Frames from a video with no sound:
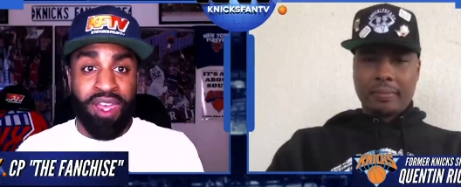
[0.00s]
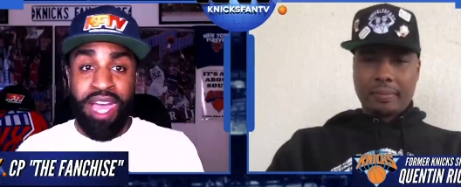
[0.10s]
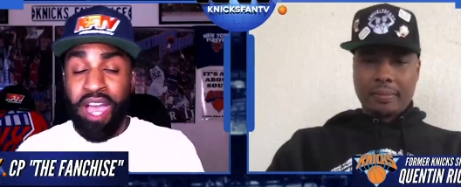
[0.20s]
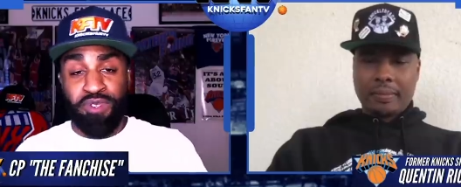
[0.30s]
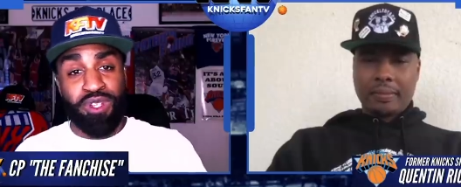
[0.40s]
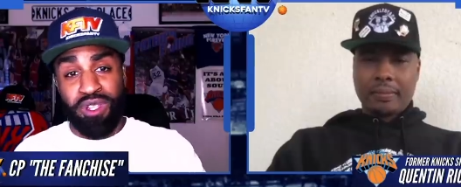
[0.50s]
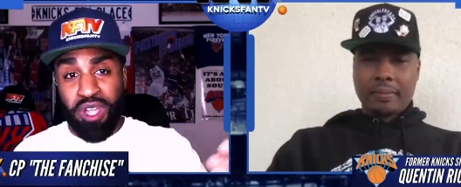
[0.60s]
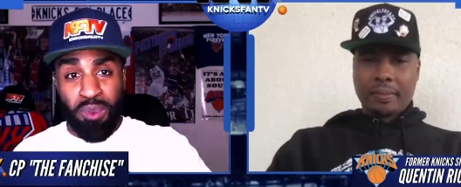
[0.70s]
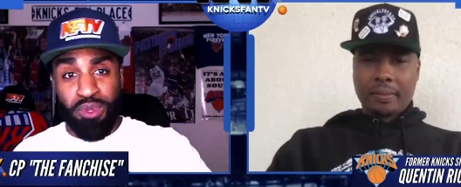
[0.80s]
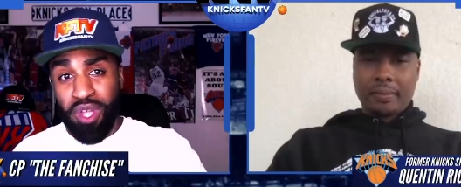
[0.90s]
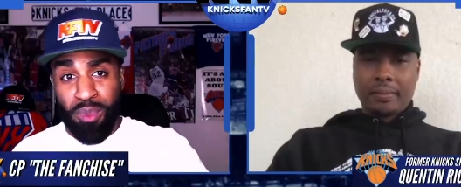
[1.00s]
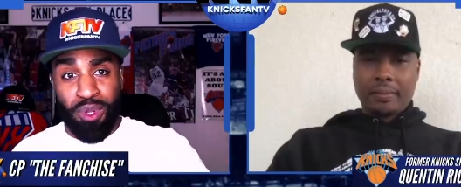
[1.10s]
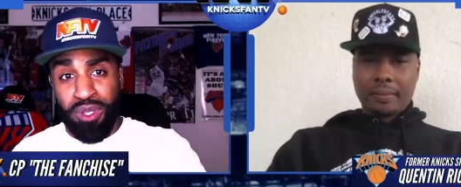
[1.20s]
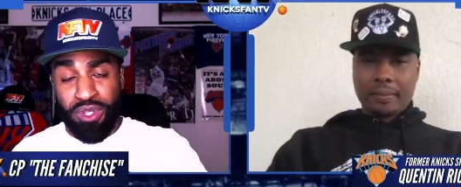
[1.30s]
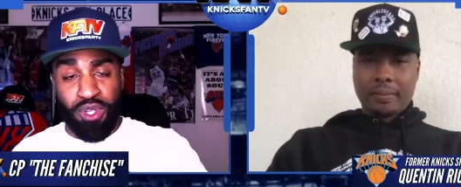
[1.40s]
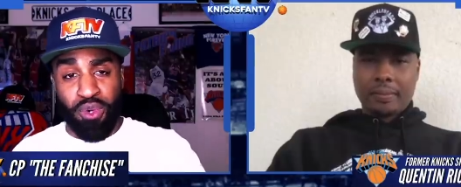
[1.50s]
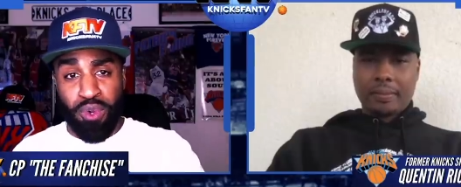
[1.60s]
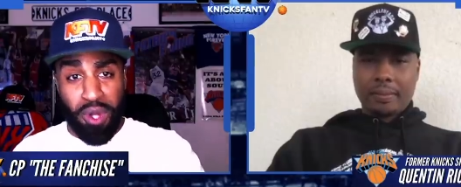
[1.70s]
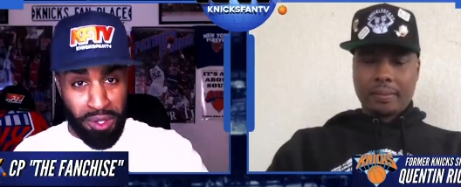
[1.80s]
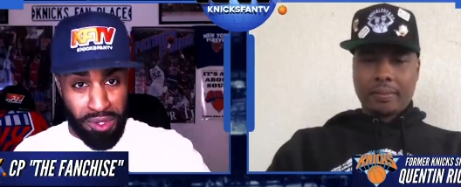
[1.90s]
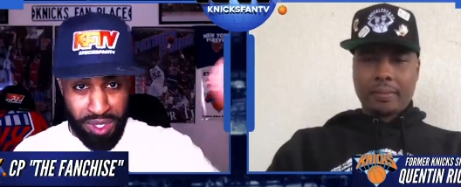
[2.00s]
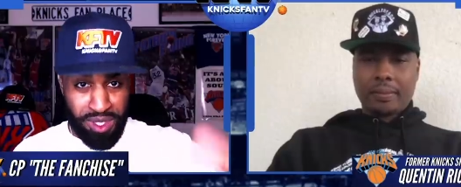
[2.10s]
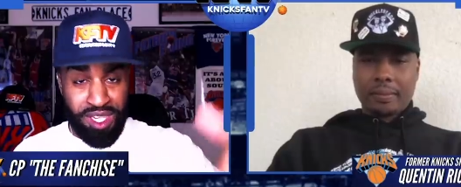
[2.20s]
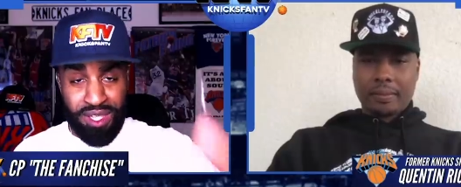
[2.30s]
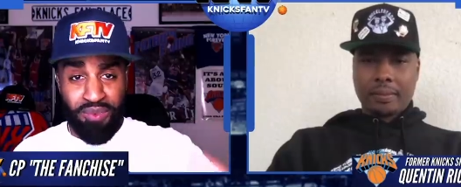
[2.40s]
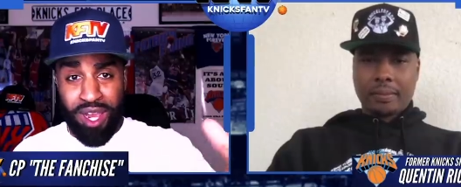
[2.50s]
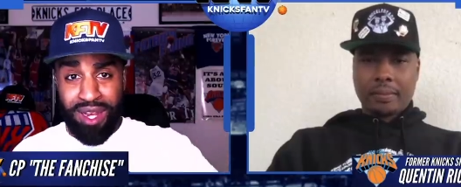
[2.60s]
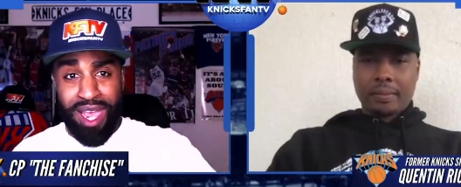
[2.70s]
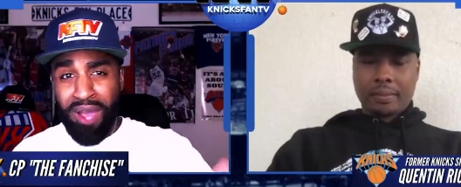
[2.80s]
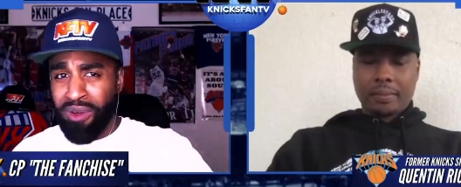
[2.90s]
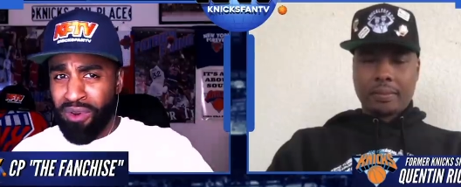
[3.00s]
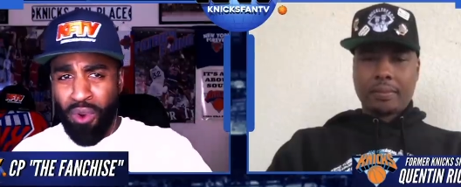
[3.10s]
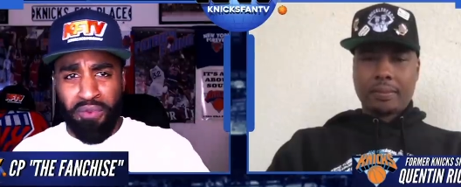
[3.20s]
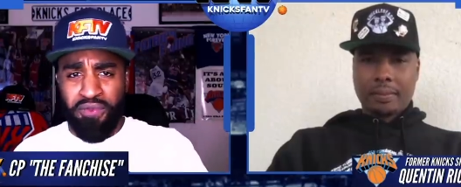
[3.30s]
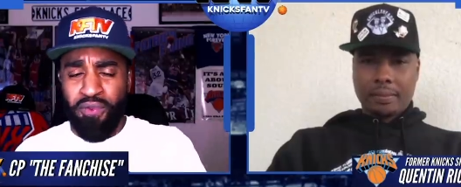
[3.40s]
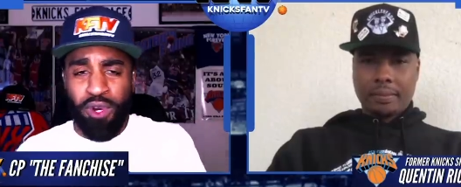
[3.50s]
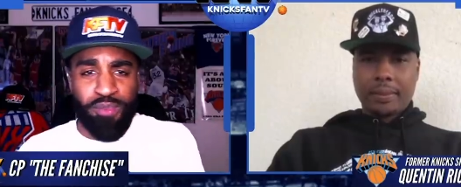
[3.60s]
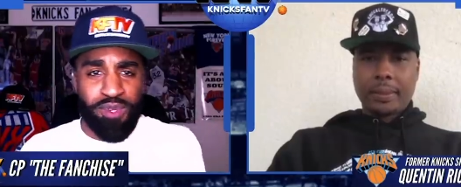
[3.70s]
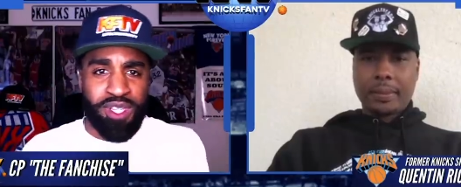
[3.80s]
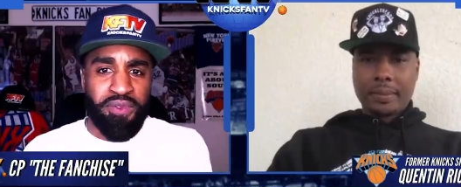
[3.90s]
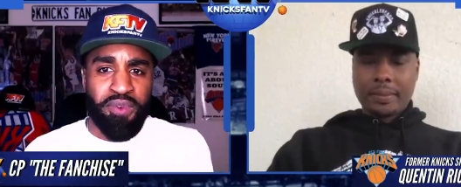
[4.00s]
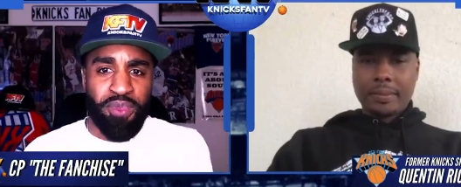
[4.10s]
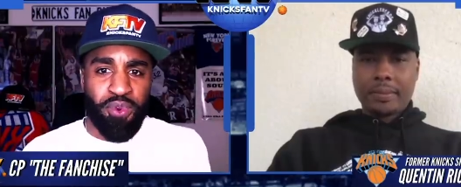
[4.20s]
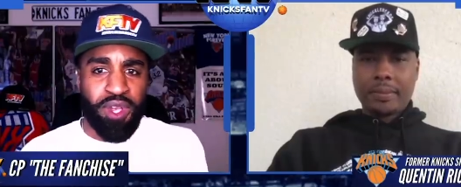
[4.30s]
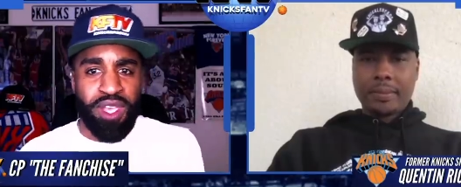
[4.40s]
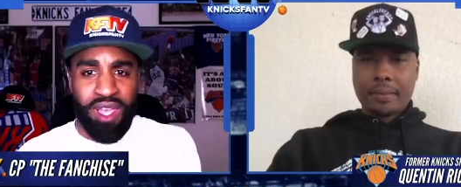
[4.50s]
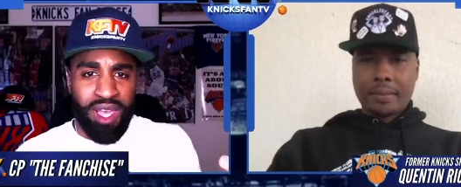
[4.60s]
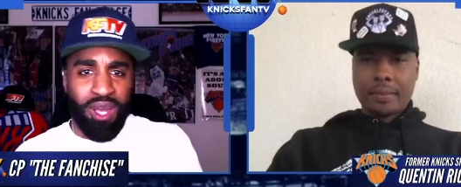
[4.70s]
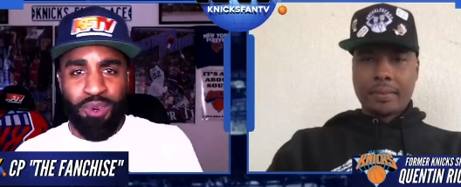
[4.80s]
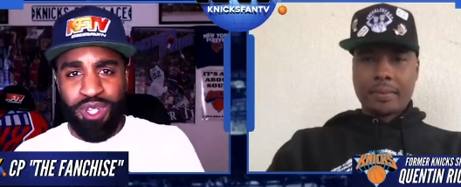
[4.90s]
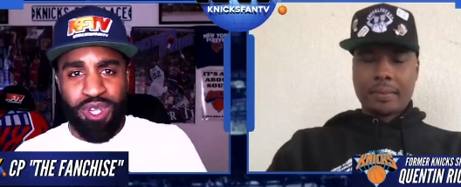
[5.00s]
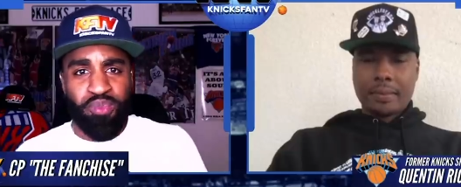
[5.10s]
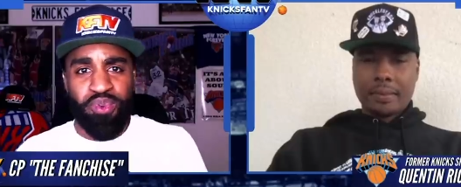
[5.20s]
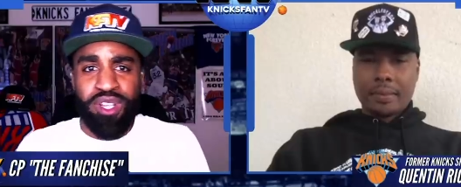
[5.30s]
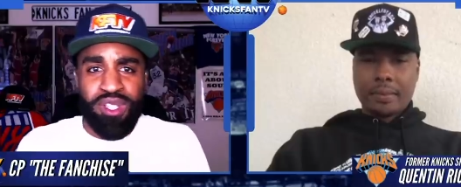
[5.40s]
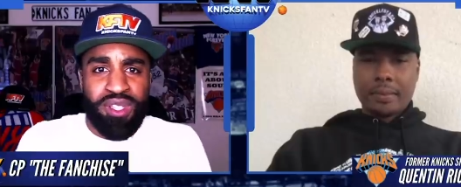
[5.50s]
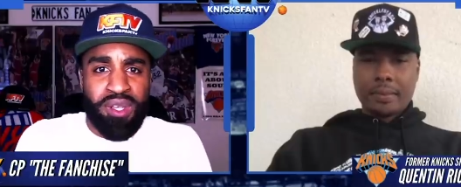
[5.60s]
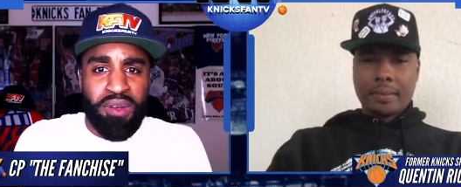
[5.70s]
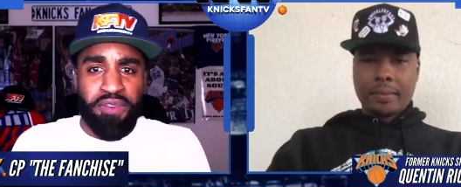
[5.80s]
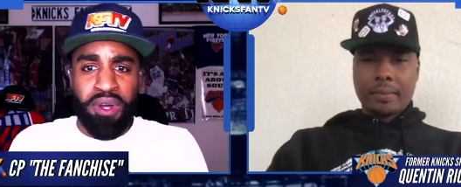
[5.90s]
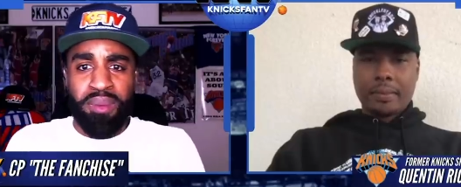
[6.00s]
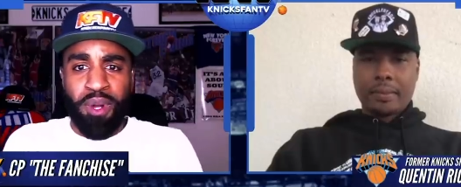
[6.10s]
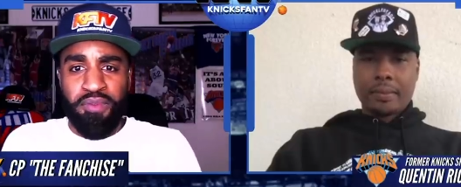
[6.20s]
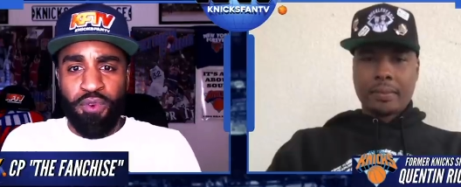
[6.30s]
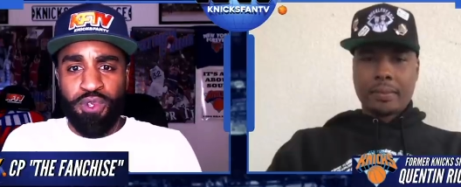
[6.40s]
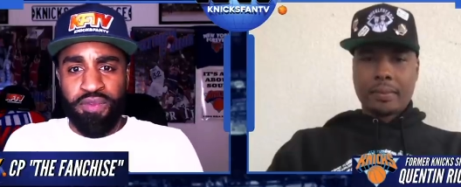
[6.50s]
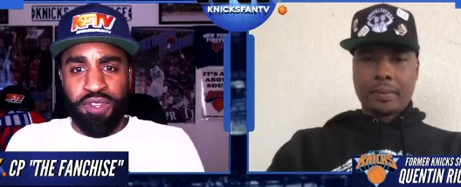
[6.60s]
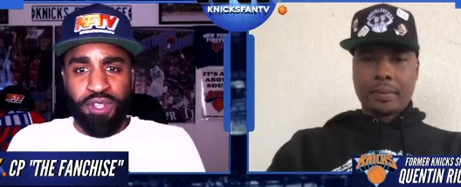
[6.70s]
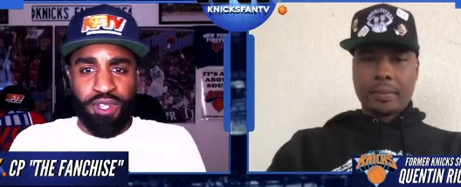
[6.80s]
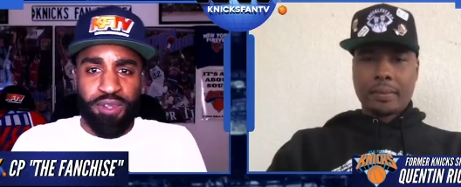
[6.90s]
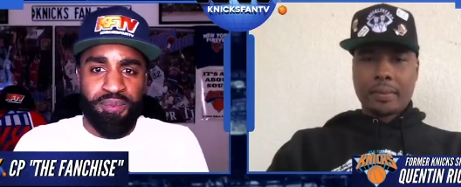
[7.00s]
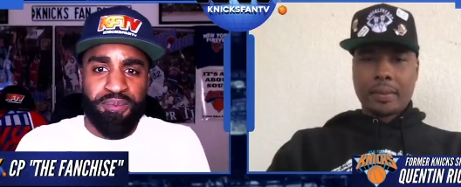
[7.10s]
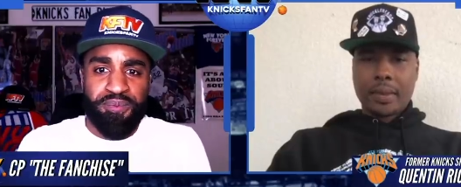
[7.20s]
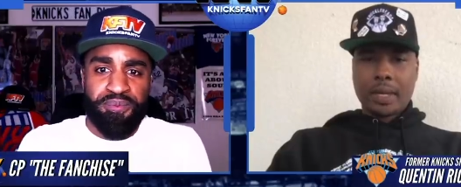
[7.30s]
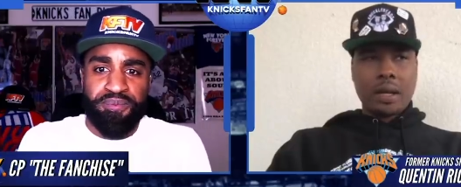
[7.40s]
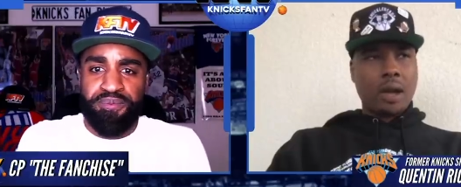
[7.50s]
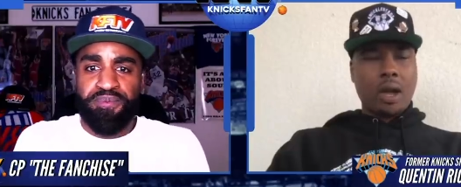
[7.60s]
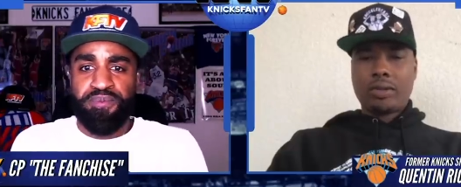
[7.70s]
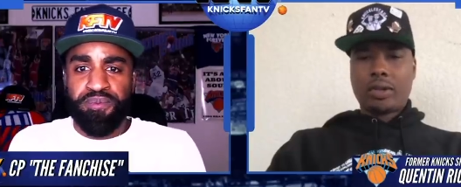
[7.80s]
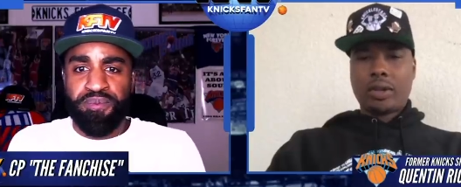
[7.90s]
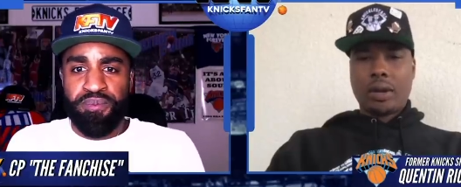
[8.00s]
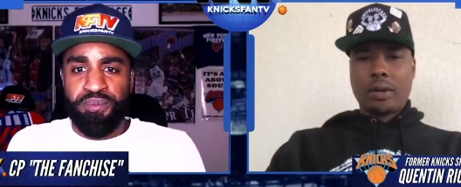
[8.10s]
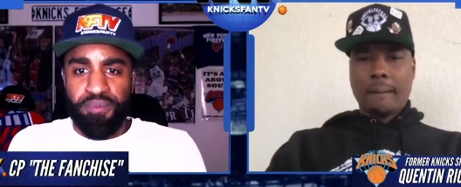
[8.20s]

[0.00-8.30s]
Speaker 1: averaging a double double on his on the season right now and over 40% from three. What's the impressions of um of Vucevic?
Speaker 2: All star.